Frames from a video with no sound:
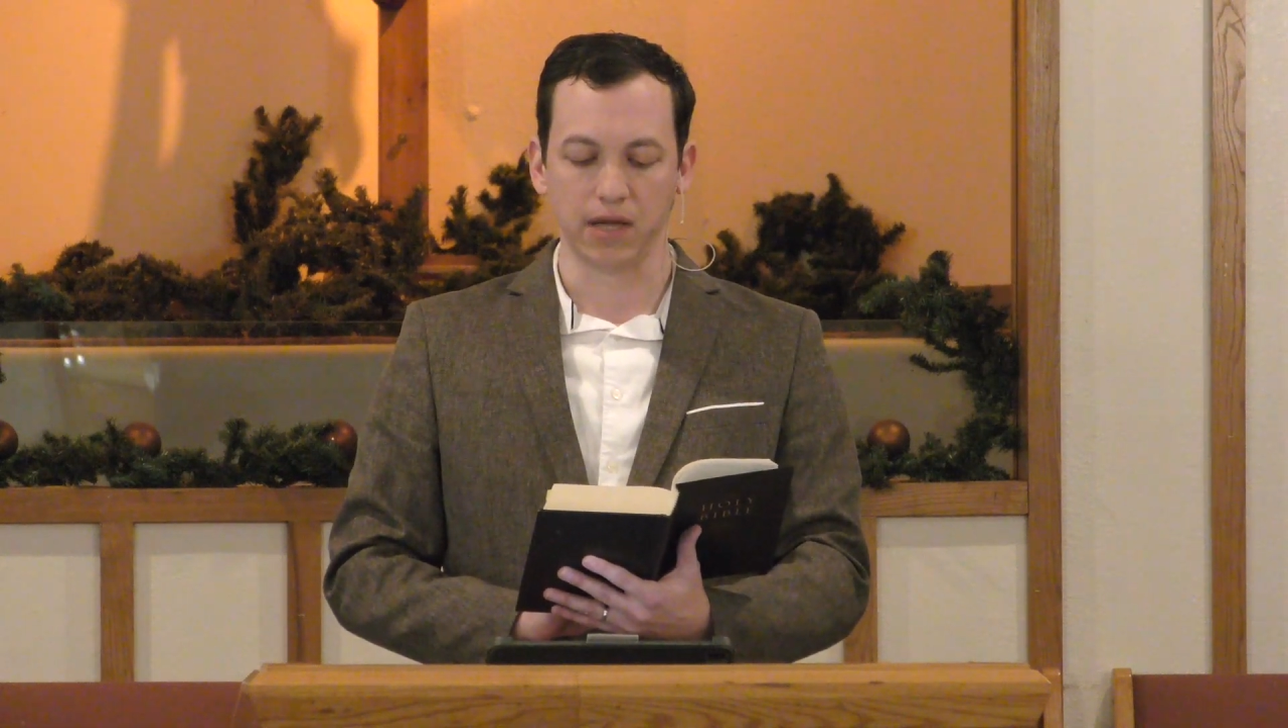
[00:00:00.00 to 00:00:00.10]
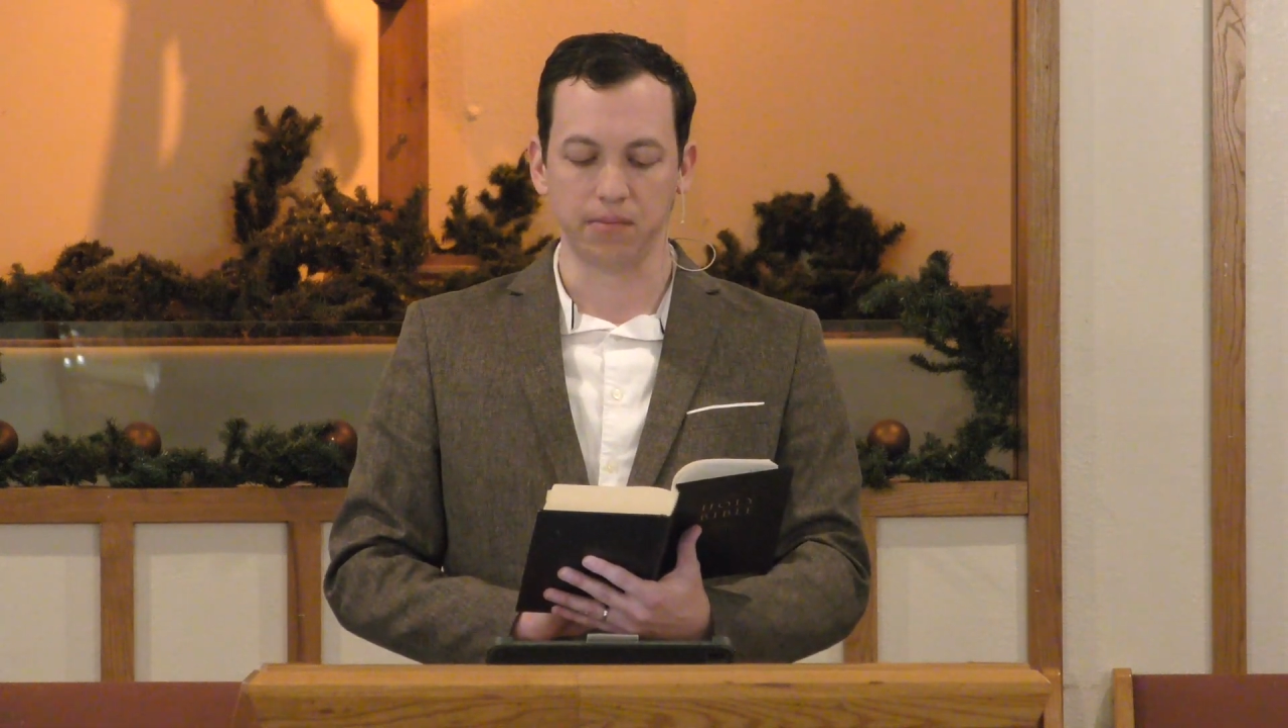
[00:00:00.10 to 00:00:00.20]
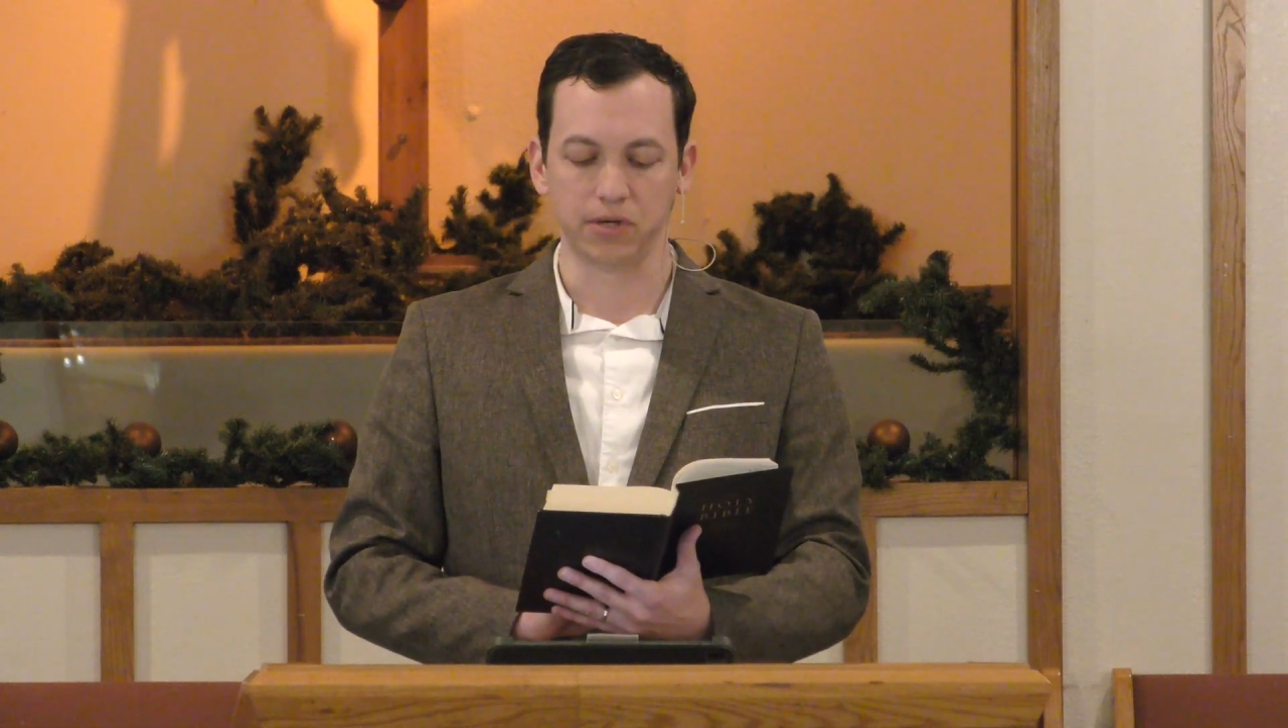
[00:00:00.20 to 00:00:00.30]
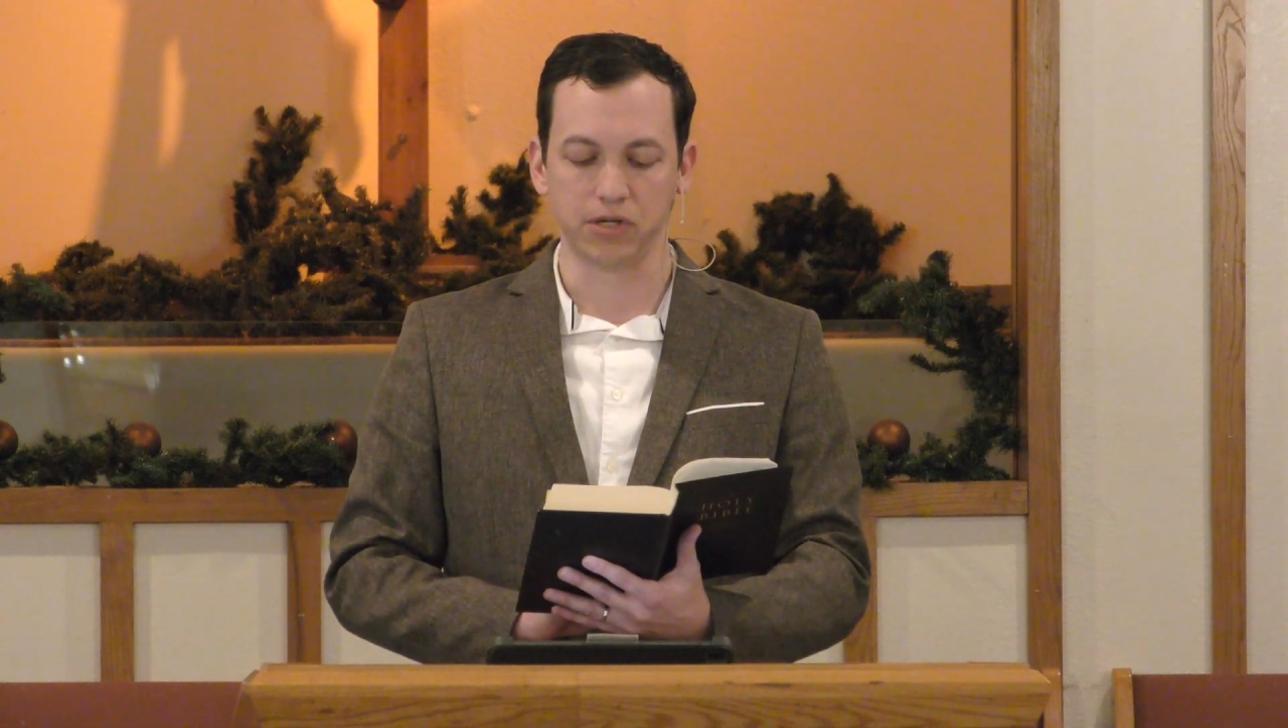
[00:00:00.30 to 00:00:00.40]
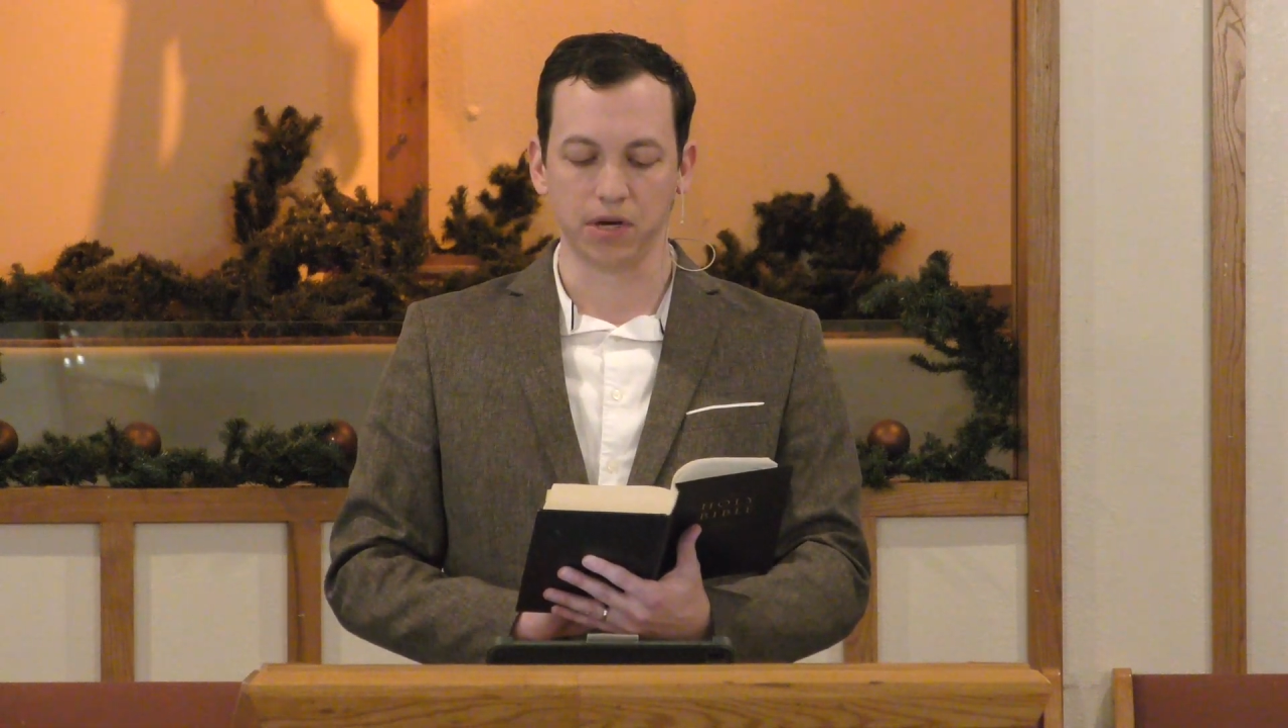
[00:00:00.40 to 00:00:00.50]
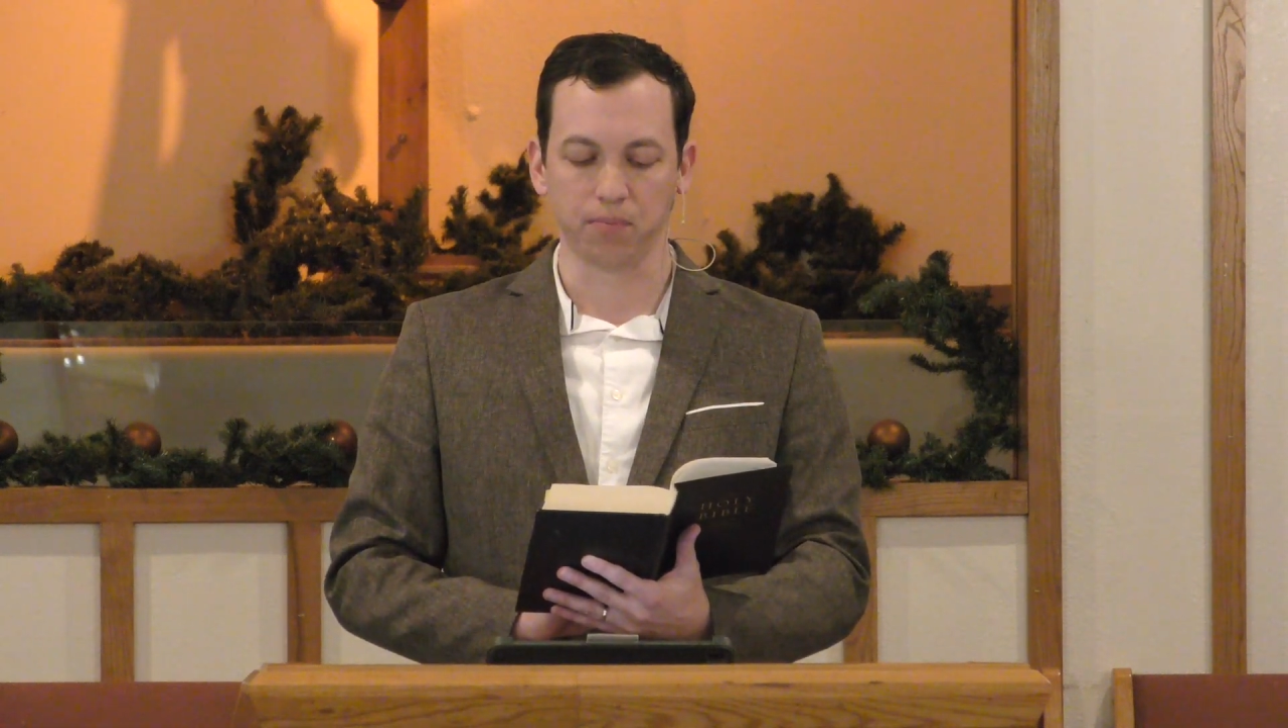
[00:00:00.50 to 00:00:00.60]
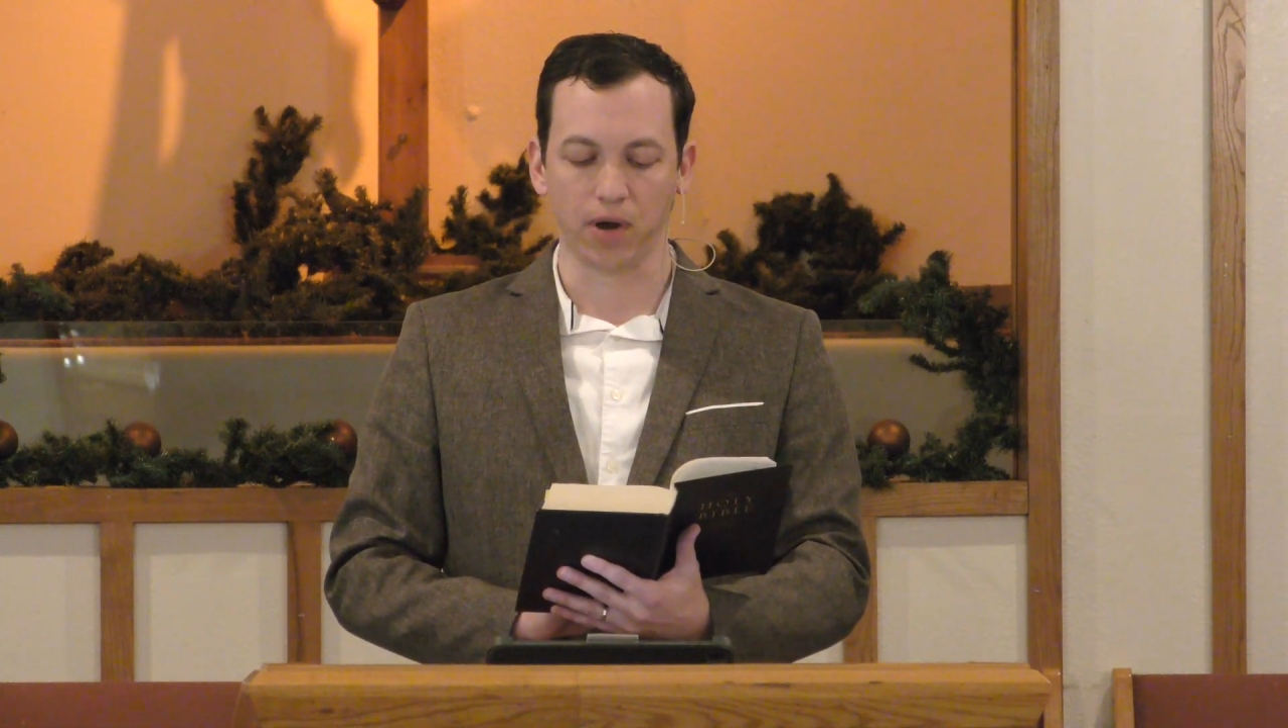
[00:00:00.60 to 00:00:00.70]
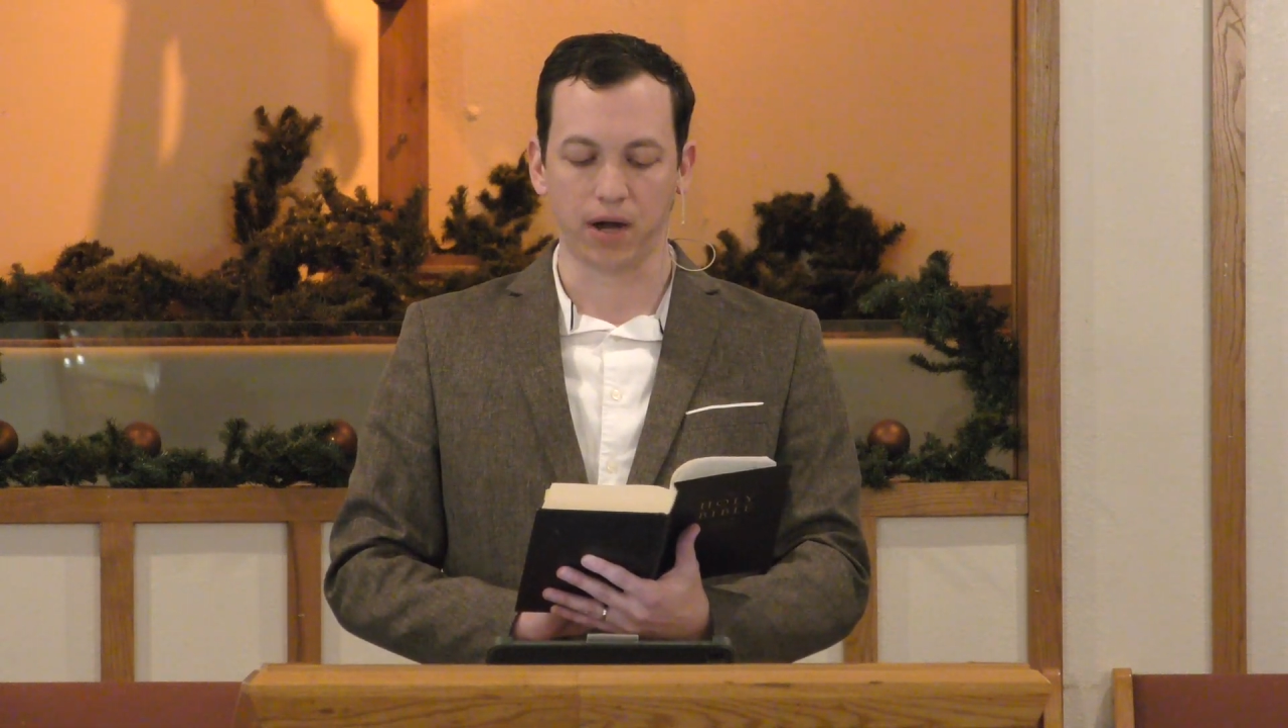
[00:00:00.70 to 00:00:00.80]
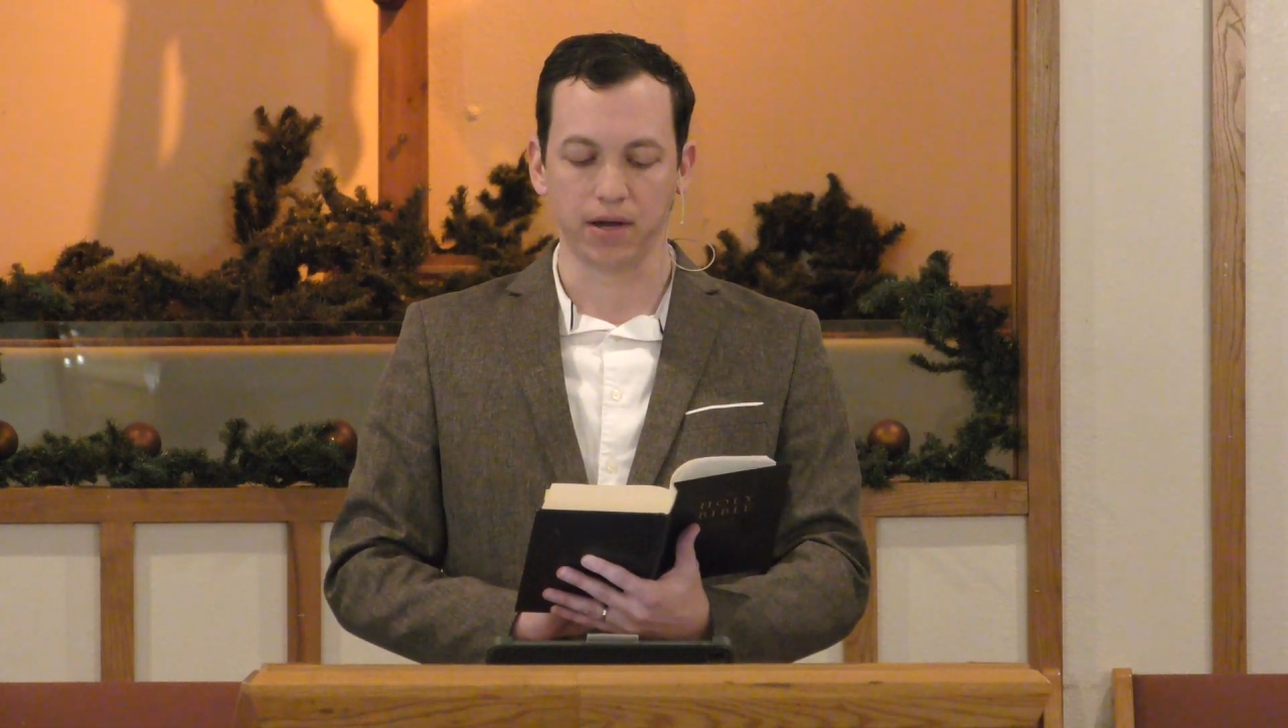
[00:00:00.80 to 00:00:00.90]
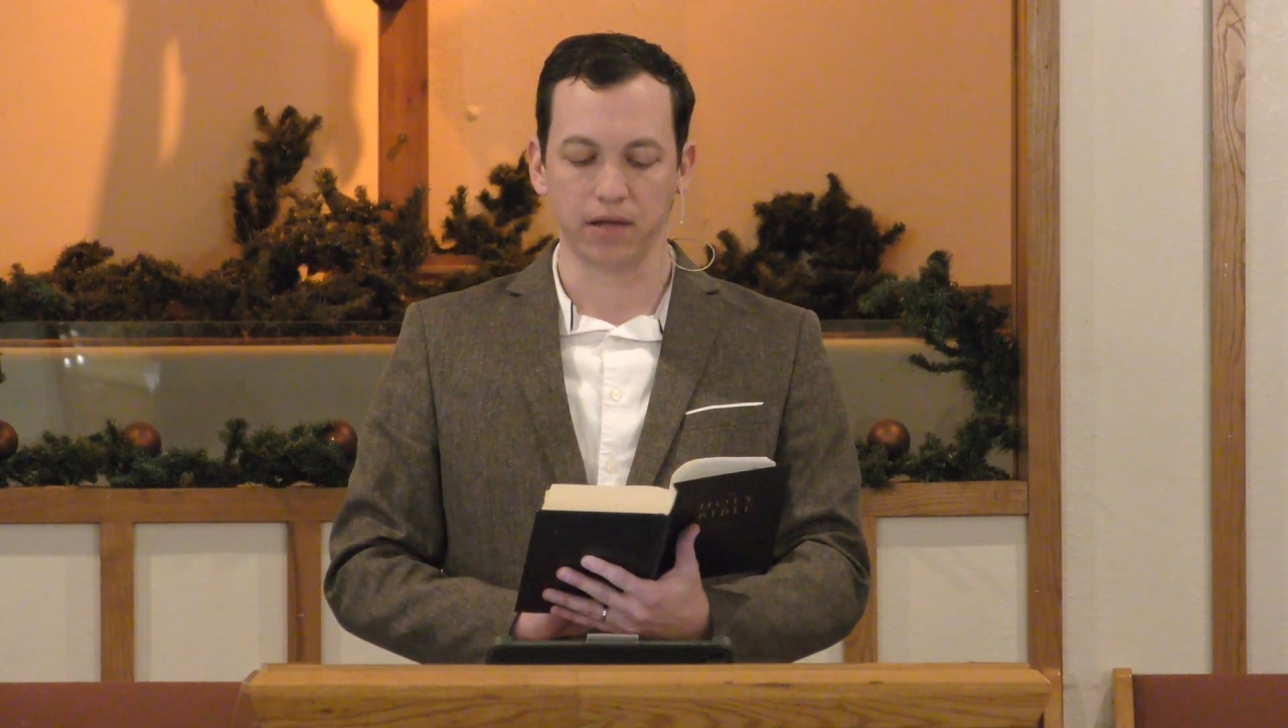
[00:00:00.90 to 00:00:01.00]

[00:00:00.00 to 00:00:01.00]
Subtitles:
named Shiphrah